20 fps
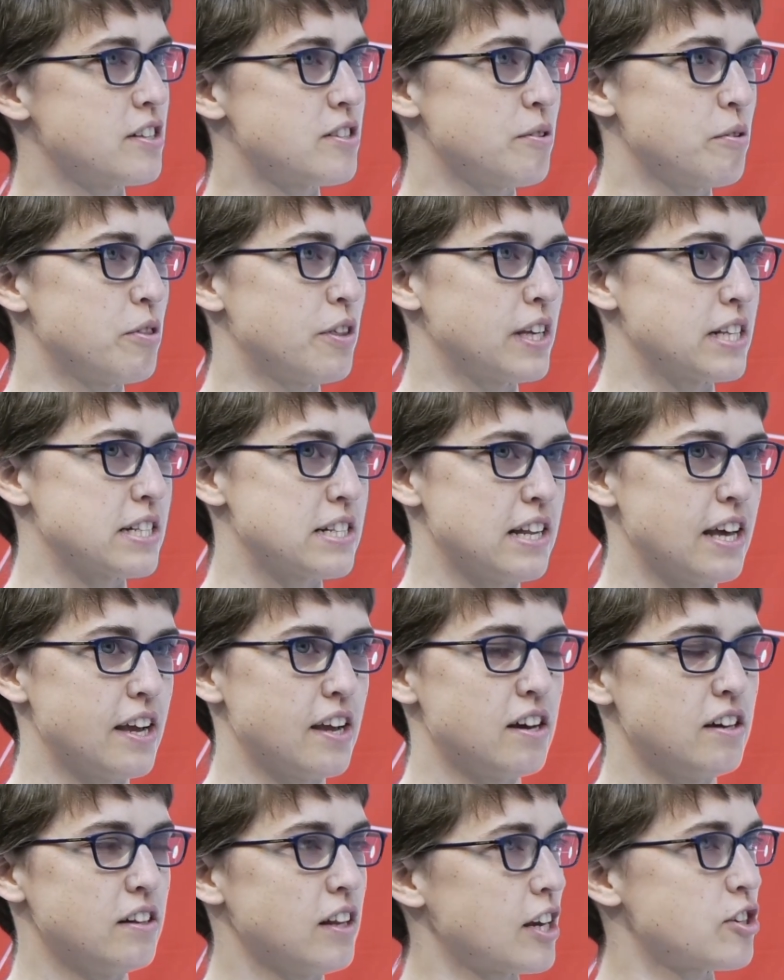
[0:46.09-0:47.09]
So things like
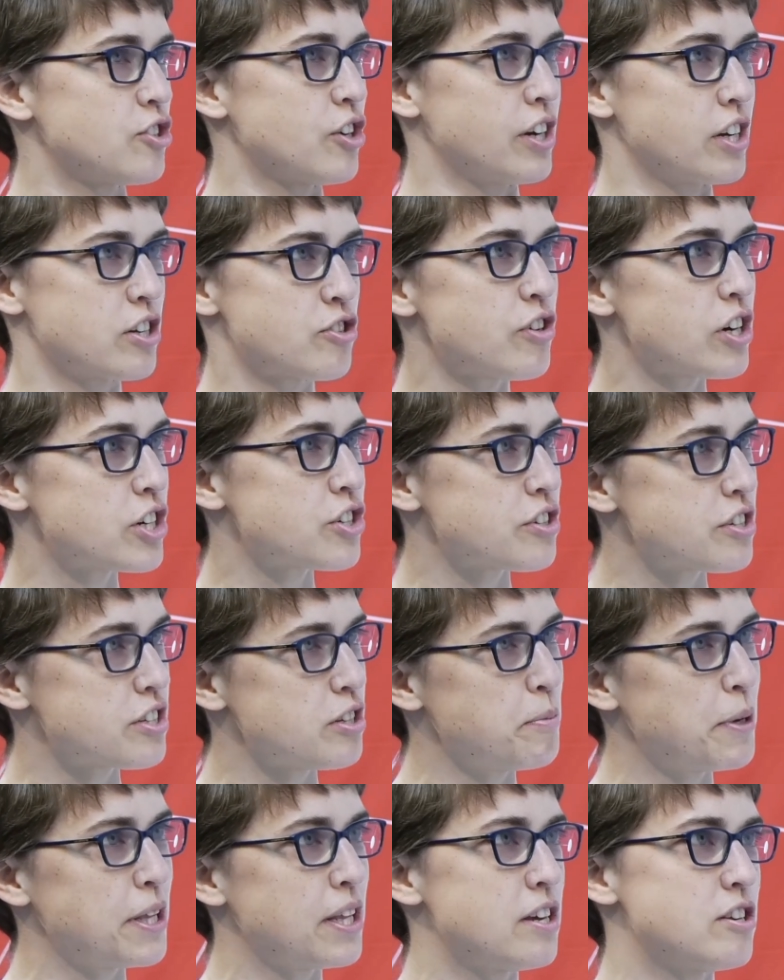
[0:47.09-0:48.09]
electronic structure
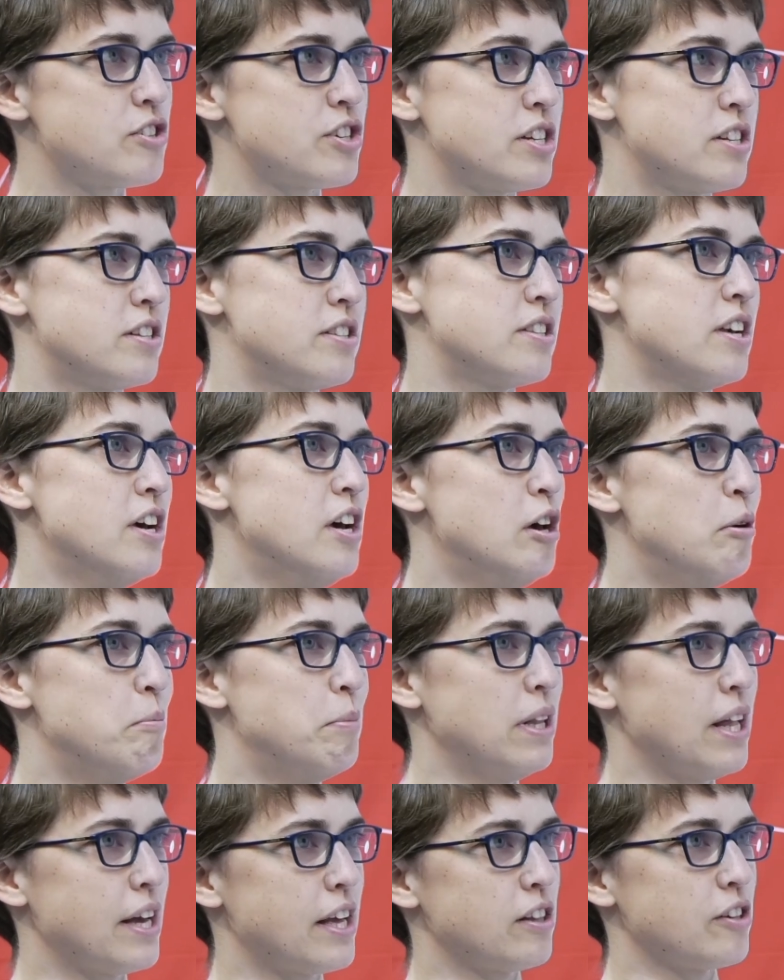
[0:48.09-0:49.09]
simulations,
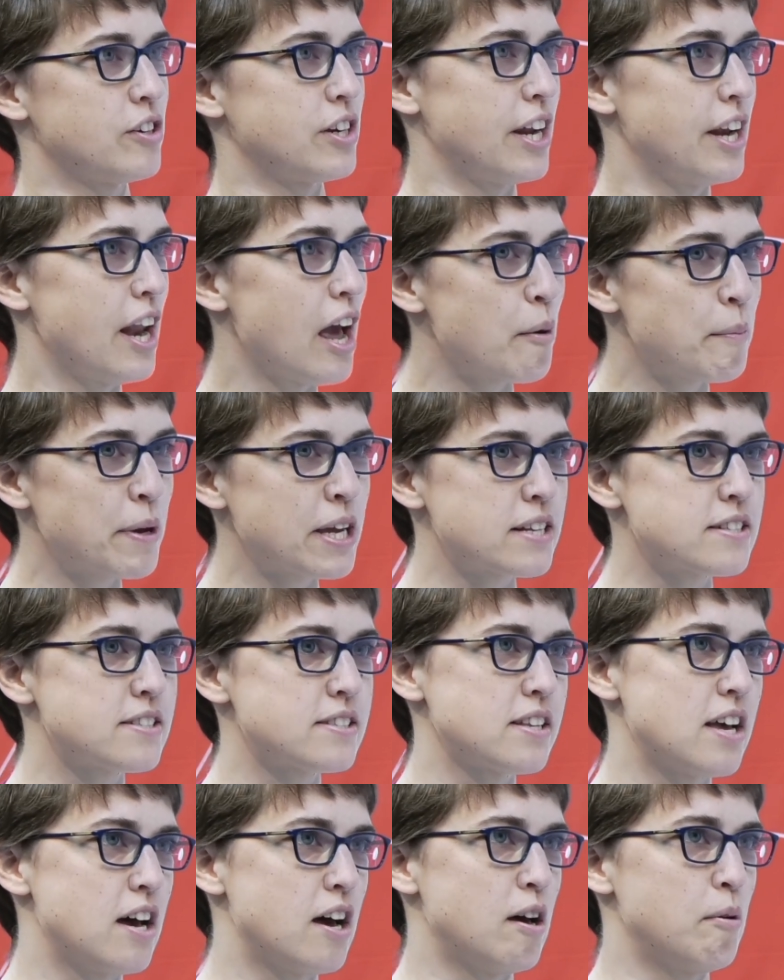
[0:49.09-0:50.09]
molecular
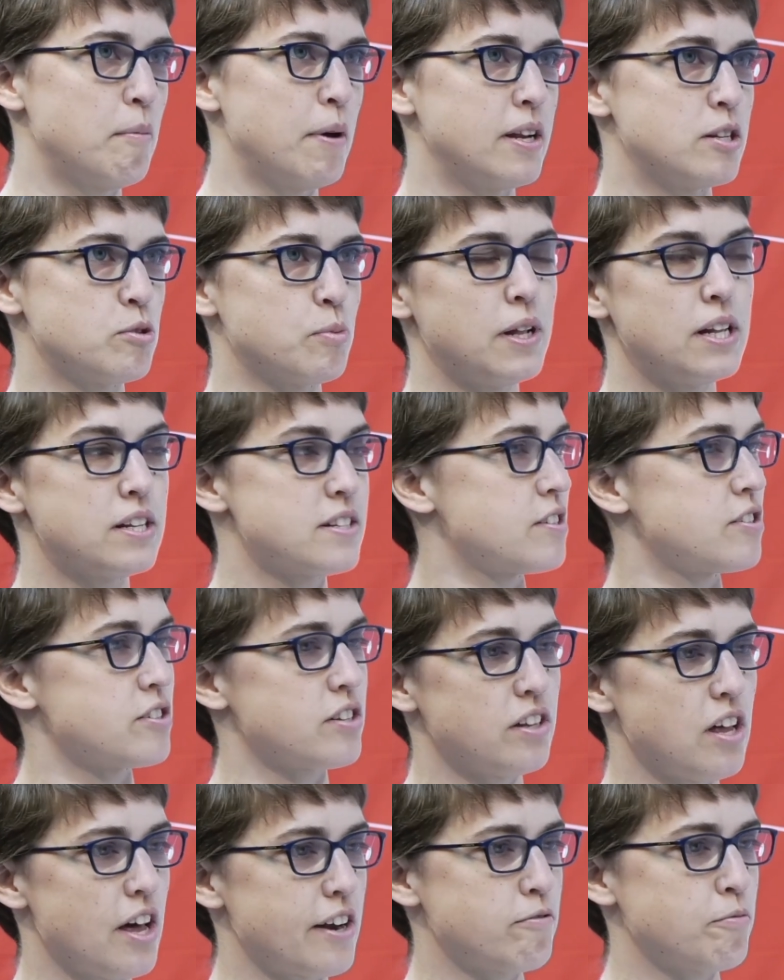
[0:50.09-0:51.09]
dynamics, as well as there's a
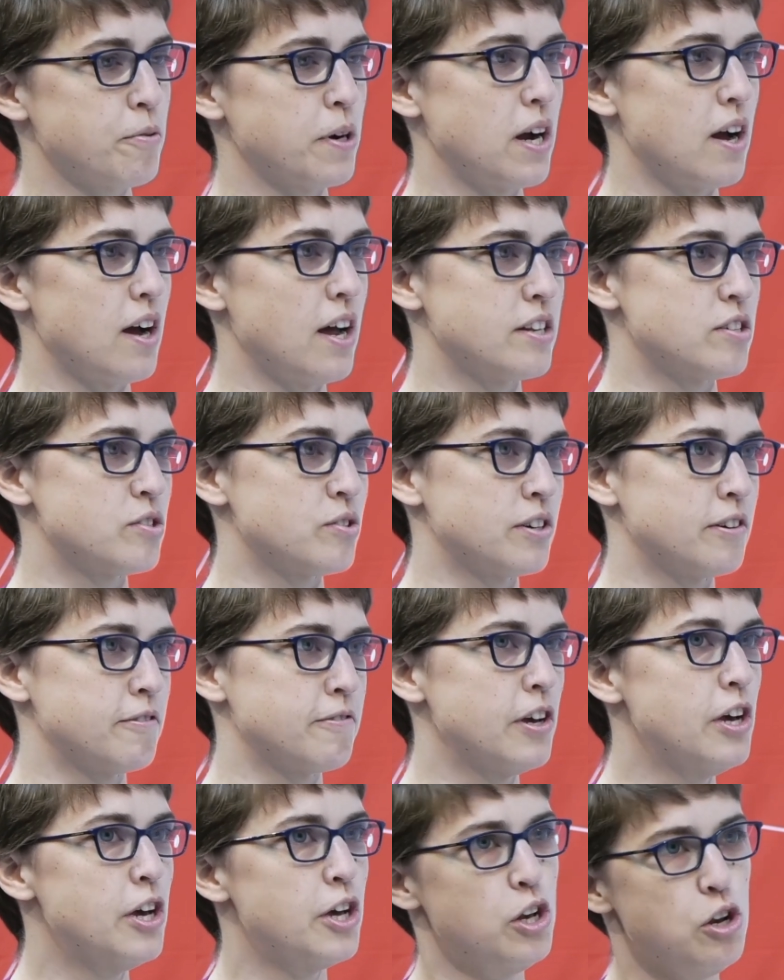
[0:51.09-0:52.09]
lot of work on sort of
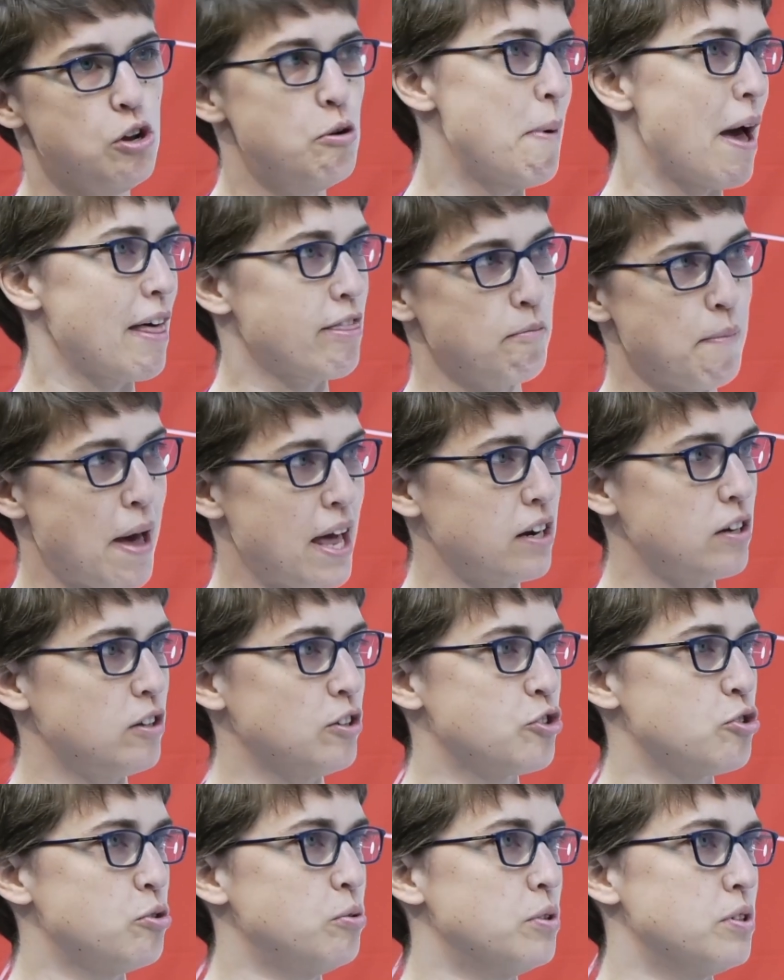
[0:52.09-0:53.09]
new mathematical
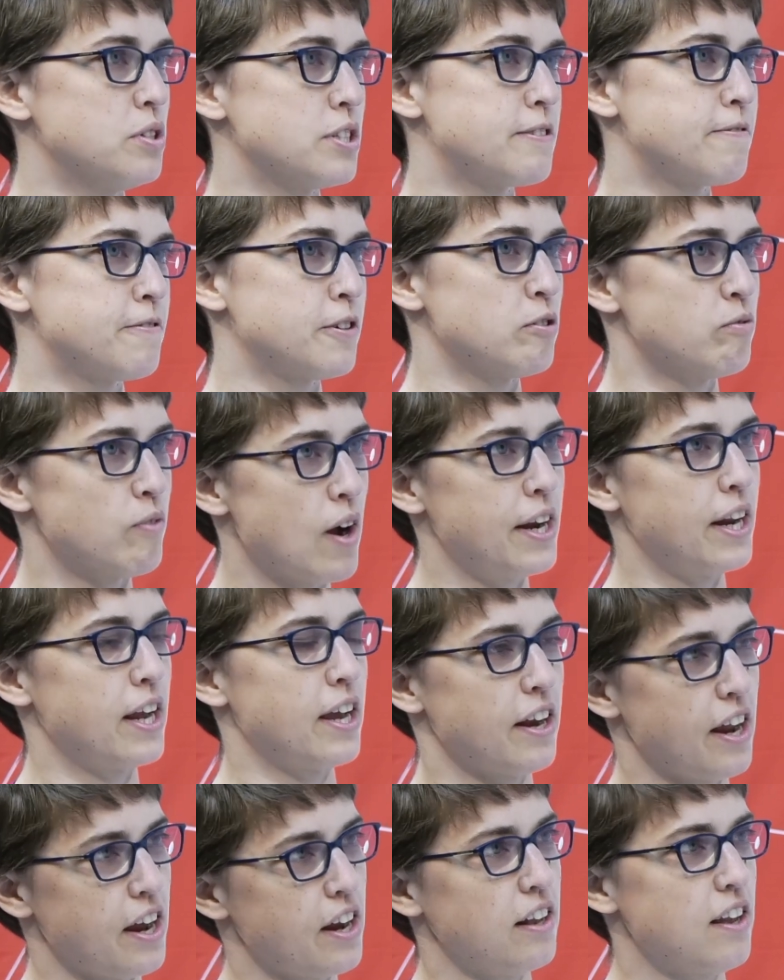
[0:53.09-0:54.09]
tools for running
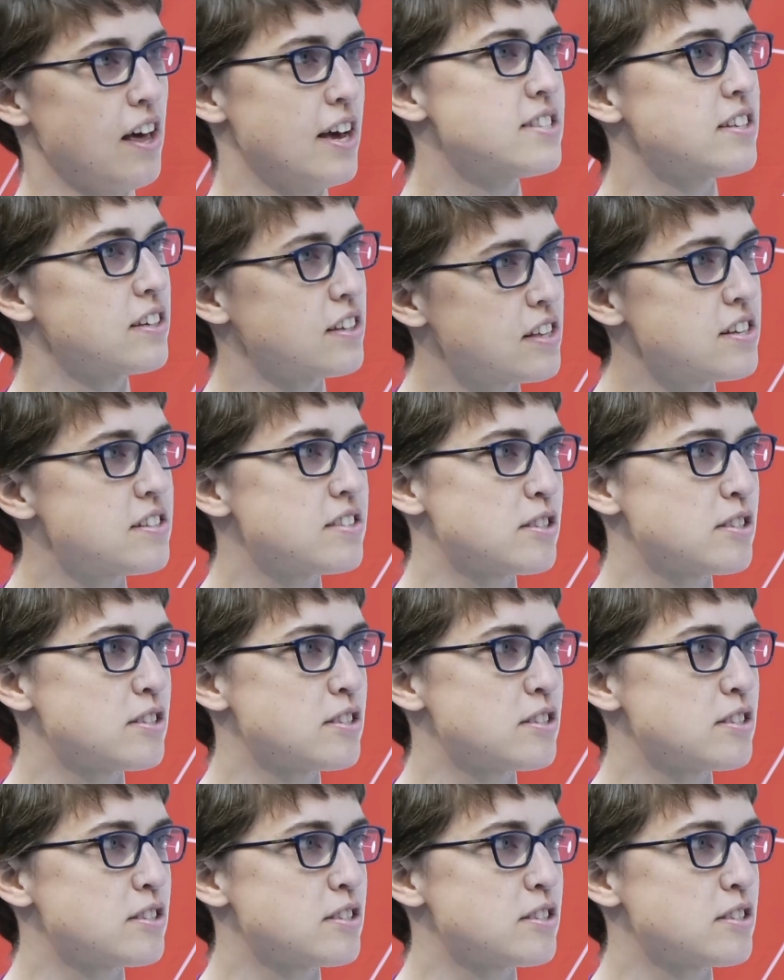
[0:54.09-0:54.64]
and analyzing these